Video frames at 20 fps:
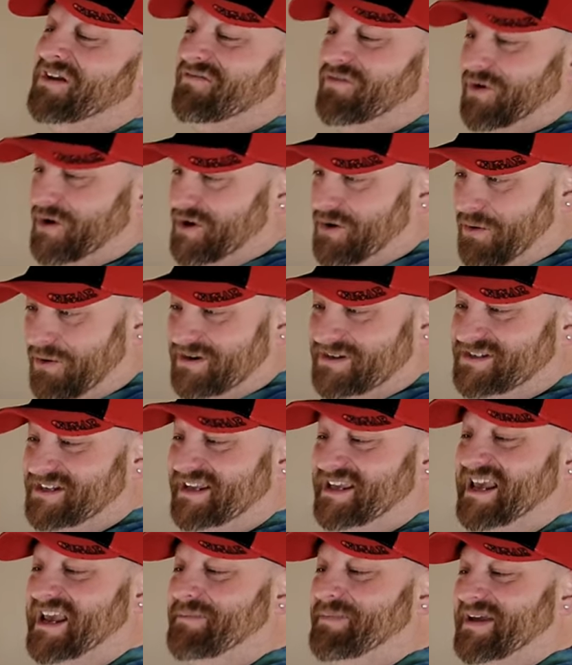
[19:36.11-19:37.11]
for yours to
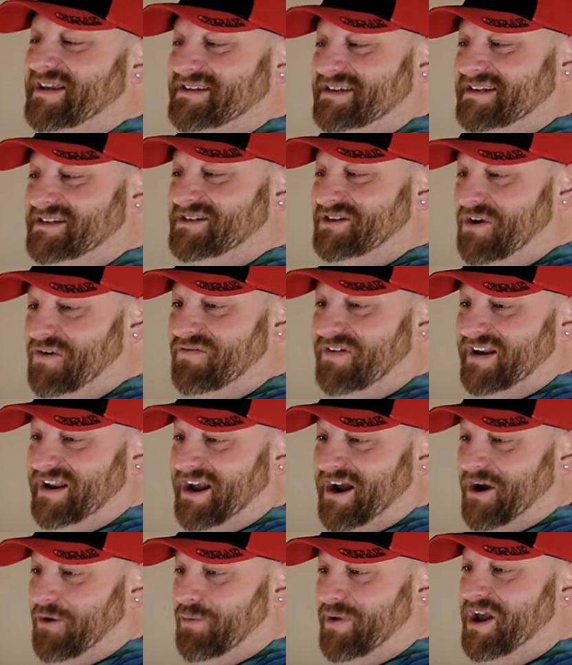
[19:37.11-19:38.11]
keep as a
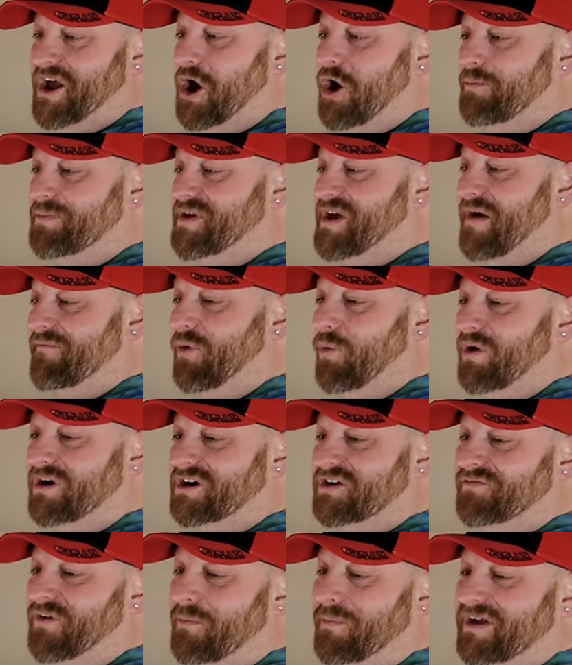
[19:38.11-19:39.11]
souvenir. We hope you have a
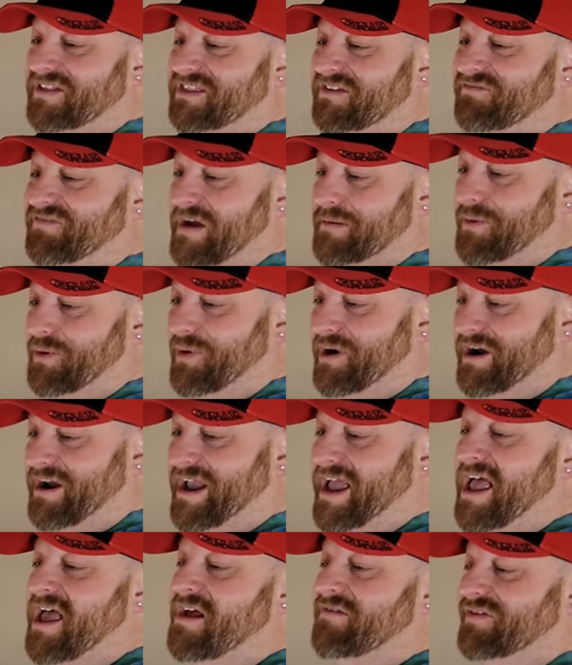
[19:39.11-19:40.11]
wonderful month of
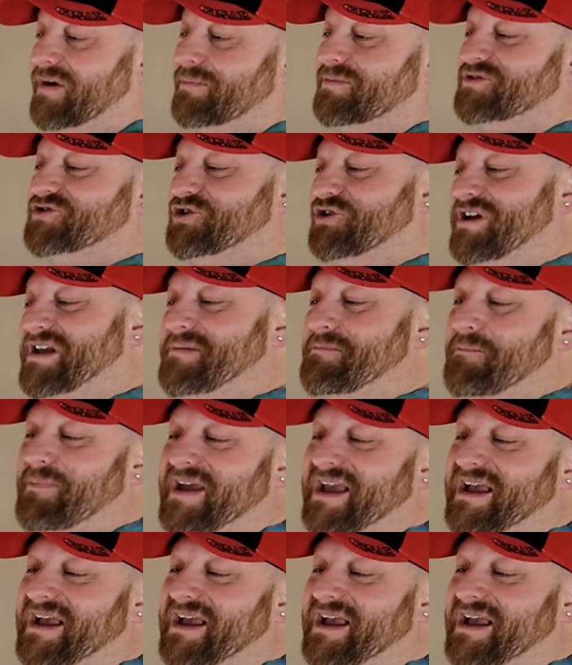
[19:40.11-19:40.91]
February from Dream